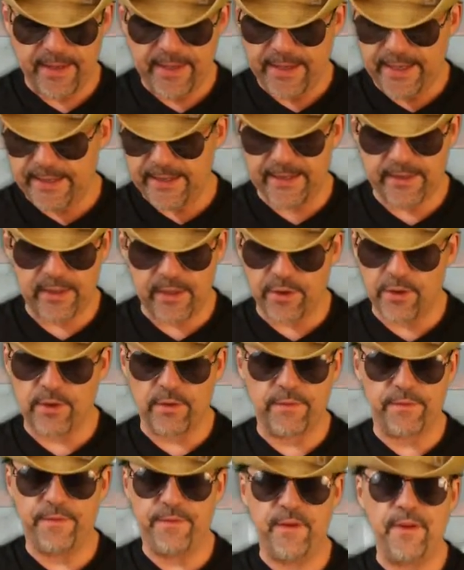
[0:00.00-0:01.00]
and
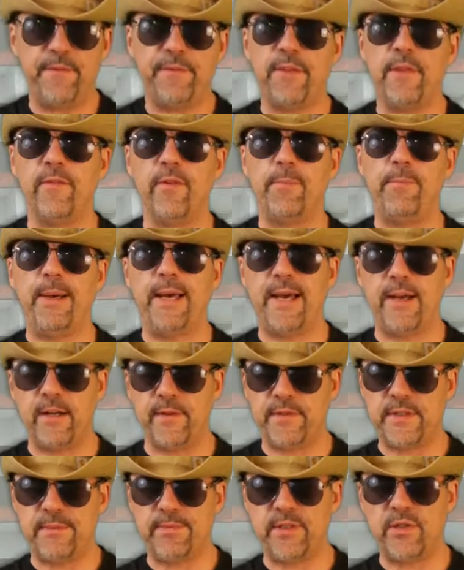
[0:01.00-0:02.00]
another fifth of a pound
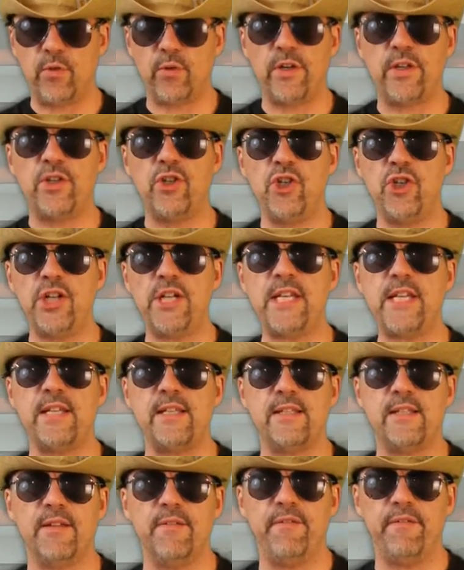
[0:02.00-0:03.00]
of some sort of
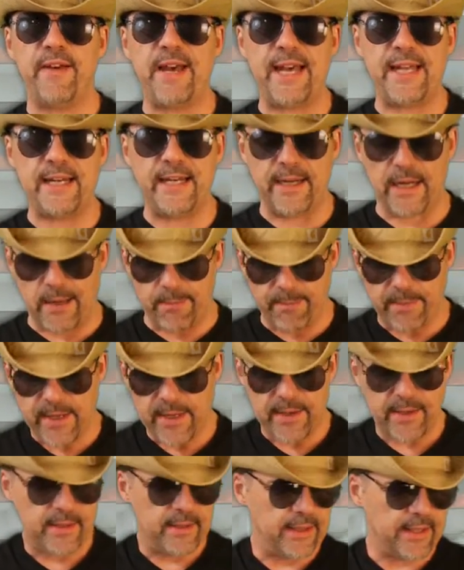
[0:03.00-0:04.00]
cheese to fatten it up,
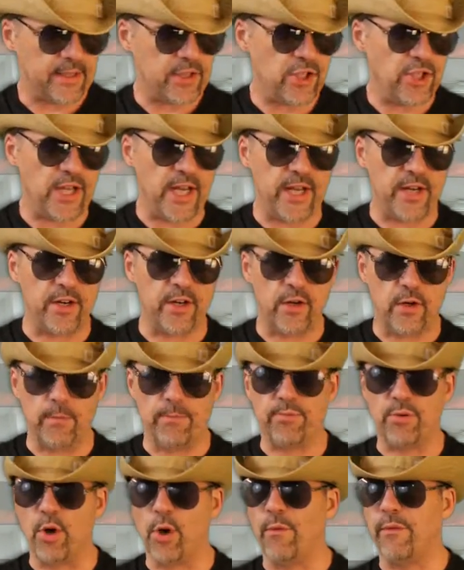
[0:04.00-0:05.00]
like cheddar,
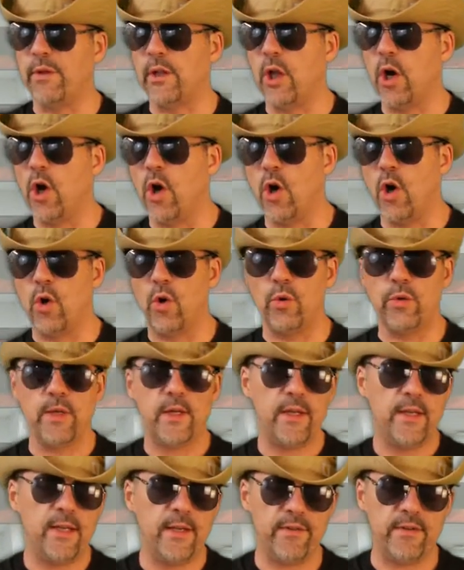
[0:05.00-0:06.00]

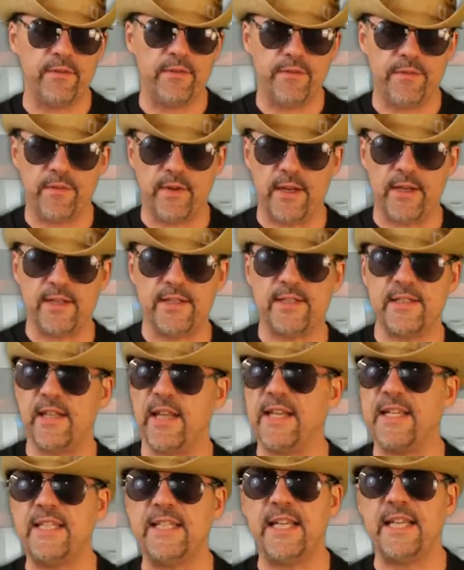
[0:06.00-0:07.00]
provolone, even uh,
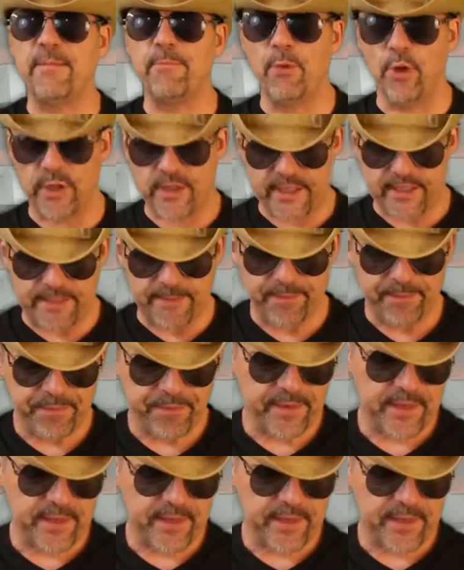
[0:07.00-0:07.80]
slicing mutz.